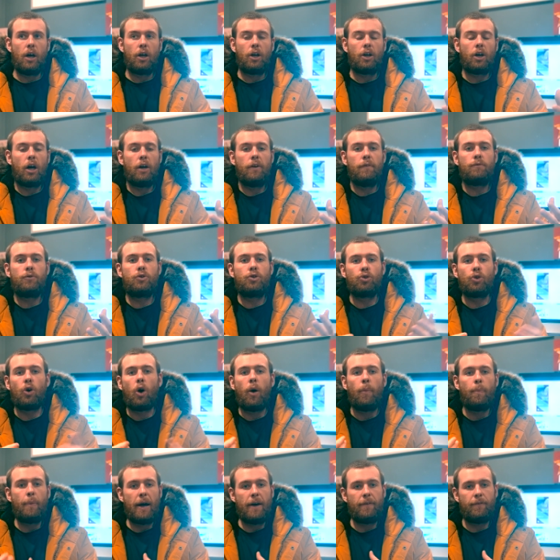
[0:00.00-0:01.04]
kind of
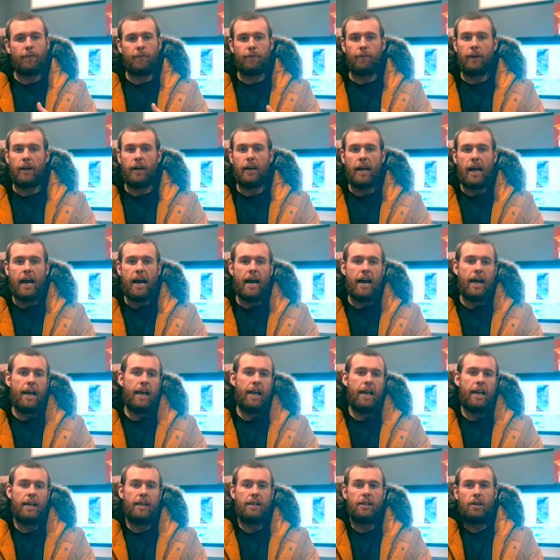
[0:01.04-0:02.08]
drop everything at
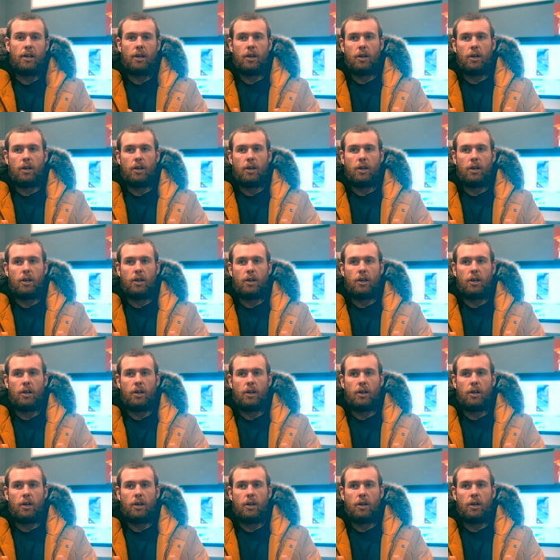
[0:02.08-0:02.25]
a